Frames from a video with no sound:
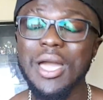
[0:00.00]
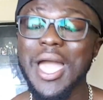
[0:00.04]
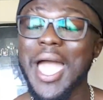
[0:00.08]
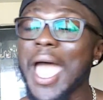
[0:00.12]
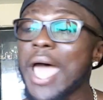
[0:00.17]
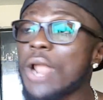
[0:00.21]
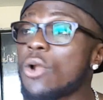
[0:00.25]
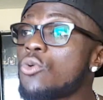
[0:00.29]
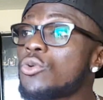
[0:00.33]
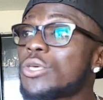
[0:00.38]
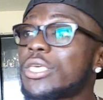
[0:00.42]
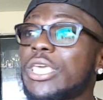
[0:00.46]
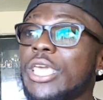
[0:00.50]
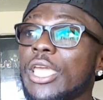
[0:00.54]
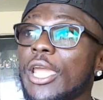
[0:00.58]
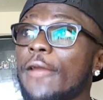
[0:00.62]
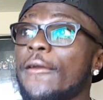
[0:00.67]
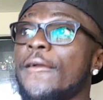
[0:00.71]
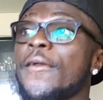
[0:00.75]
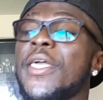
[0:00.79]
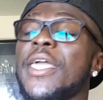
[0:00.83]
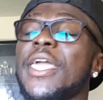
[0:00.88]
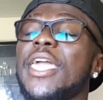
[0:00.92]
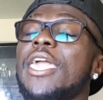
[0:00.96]
I don't
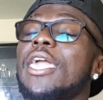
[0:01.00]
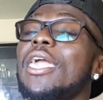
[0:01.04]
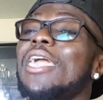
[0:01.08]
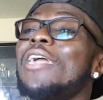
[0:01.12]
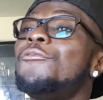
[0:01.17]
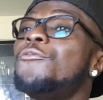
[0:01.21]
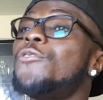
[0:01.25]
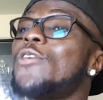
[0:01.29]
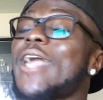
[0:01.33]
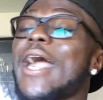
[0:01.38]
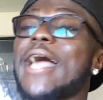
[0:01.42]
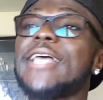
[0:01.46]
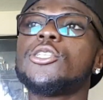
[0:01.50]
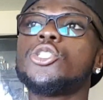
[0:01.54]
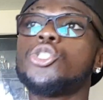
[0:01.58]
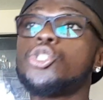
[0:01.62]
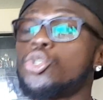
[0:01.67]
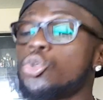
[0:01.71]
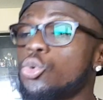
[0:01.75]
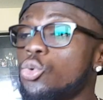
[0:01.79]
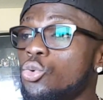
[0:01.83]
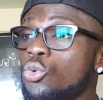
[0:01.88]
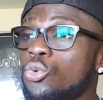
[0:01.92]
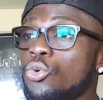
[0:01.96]
care if you guys
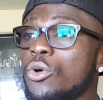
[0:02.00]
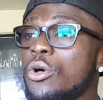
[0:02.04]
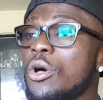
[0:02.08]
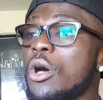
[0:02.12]
do